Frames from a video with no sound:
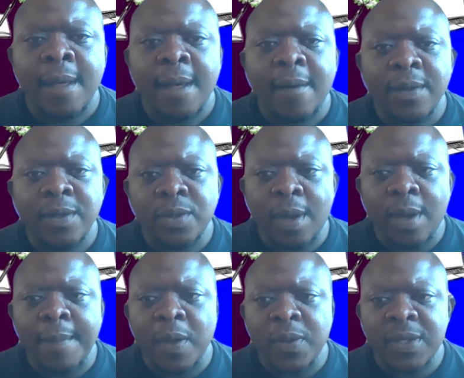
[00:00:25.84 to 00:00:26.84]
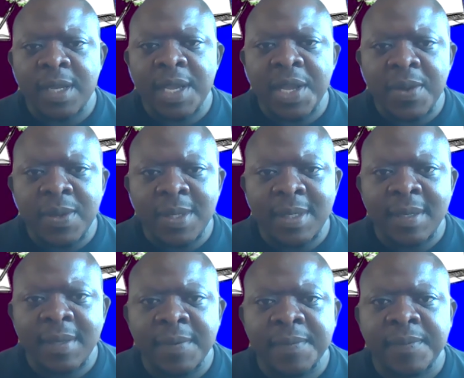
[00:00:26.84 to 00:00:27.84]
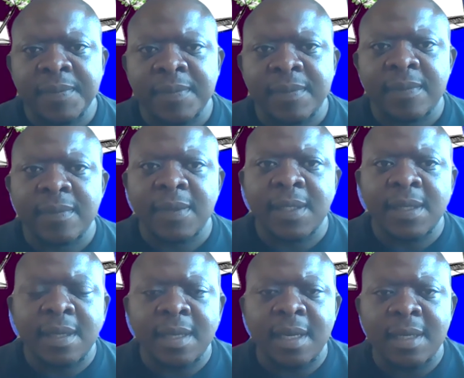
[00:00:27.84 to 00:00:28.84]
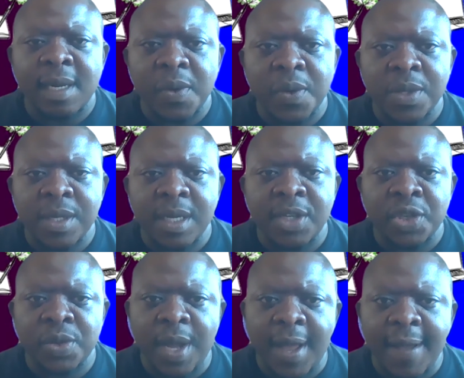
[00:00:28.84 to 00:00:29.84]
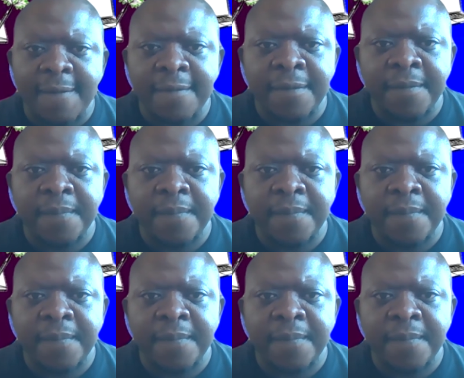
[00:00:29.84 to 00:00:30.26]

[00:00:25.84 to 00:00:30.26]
I want to talk about skills that an author should have.